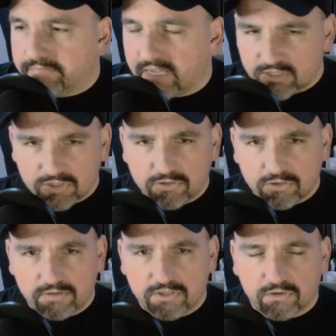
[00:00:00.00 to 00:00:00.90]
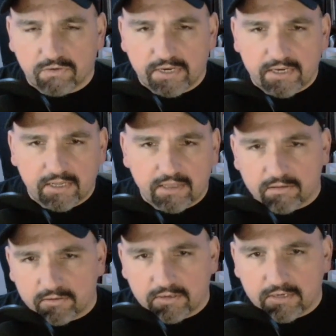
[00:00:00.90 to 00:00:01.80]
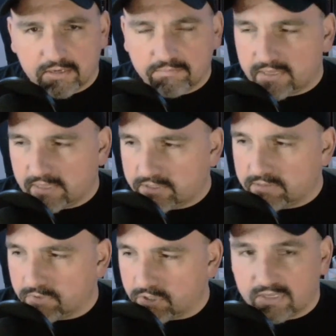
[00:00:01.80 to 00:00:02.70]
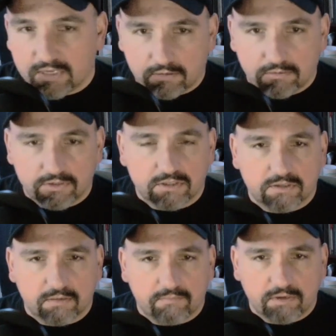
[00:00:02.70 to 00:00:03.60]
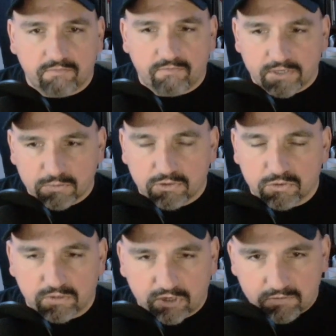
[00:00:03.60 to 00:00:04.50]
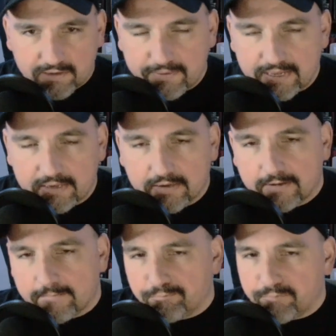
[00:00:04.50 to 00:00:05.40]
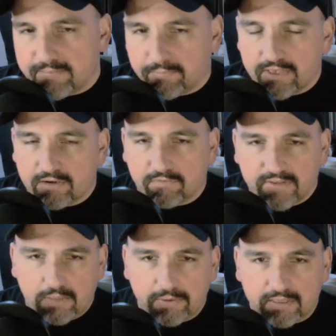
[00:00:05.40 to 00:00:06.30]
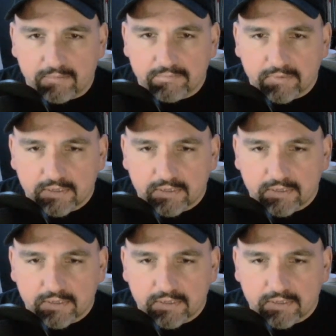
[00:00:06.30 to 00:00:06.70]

I just enjoyed the story, and I thought um, it had some good kills and some good visuals with the creepy people that are following them.